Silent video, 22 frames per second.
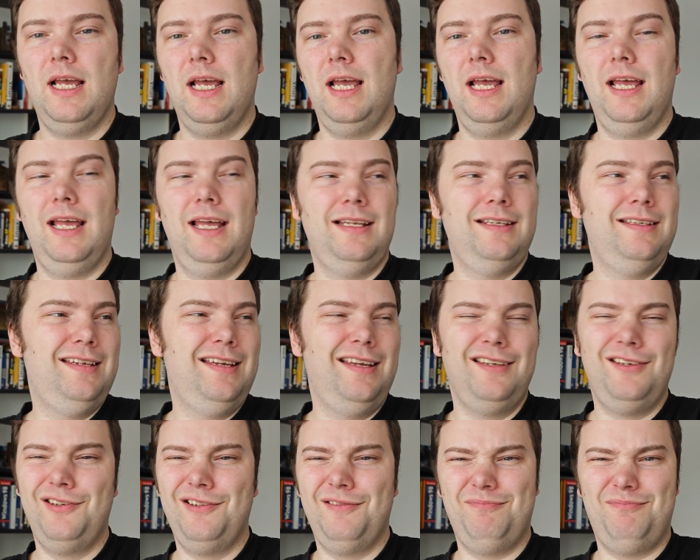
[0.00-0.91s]
And
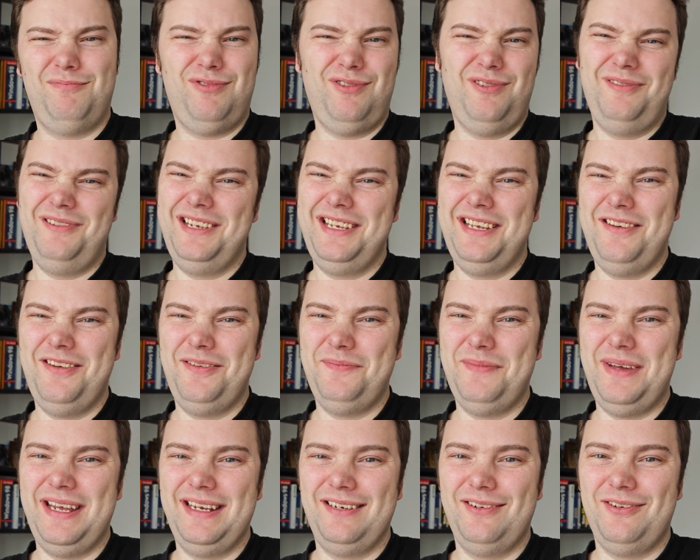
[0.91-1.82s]
you probably heard
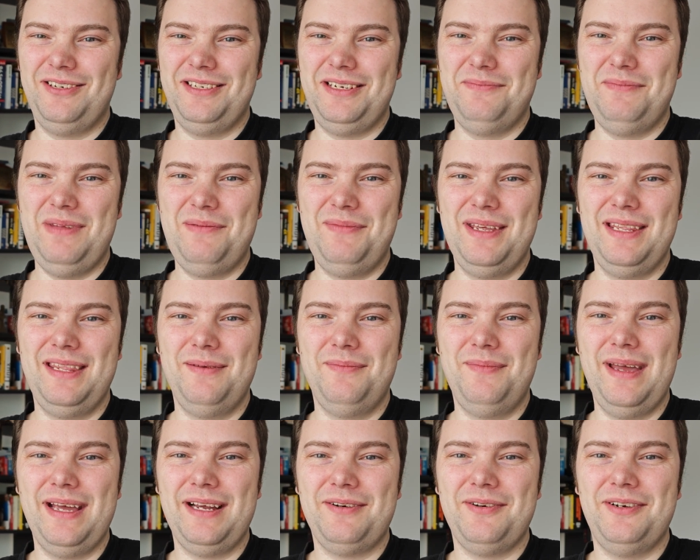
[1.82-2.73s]
my daughter maybe in the
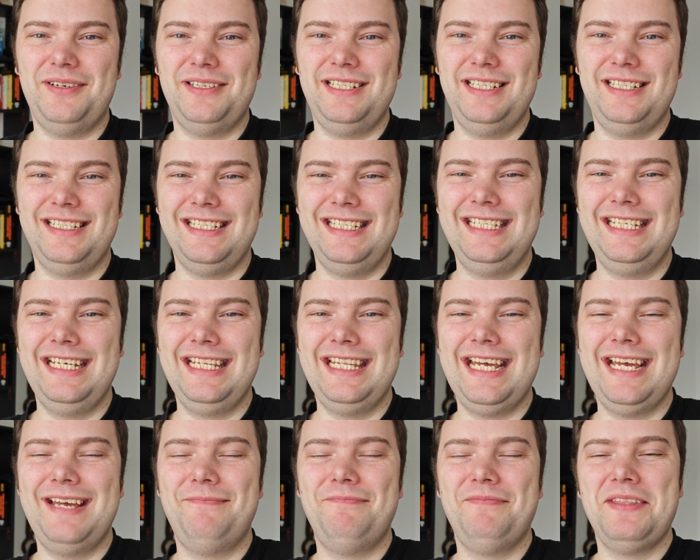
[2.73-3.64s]
background. She's eating
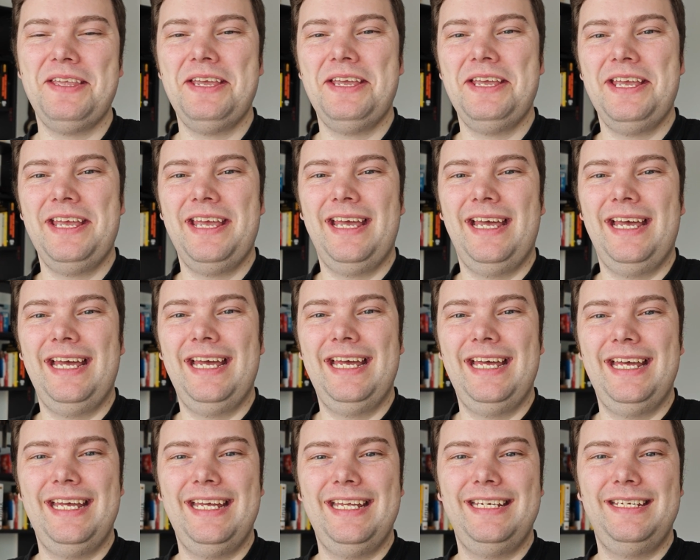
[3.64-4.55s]
there
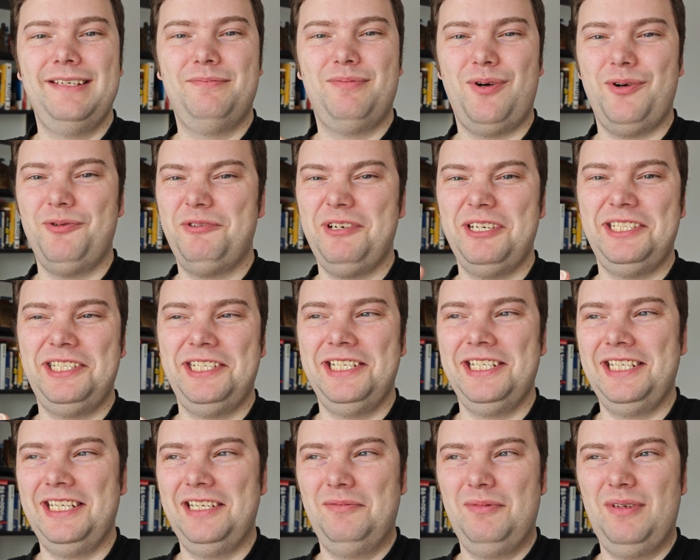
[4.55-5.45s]
and protesting
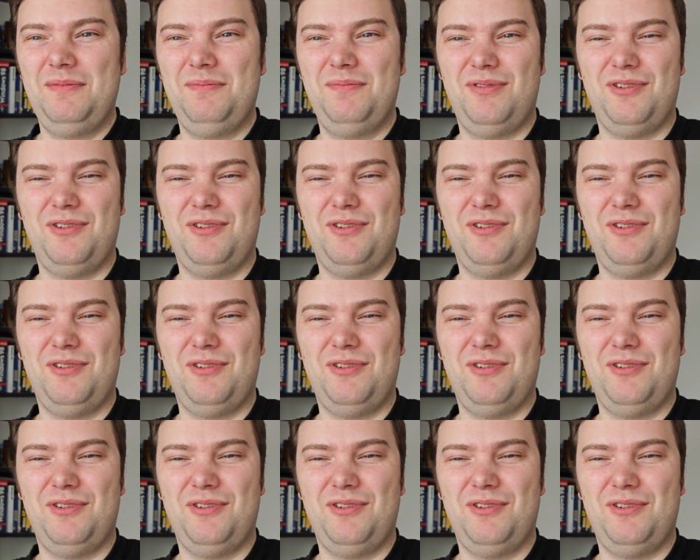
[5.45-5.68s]
a little bit.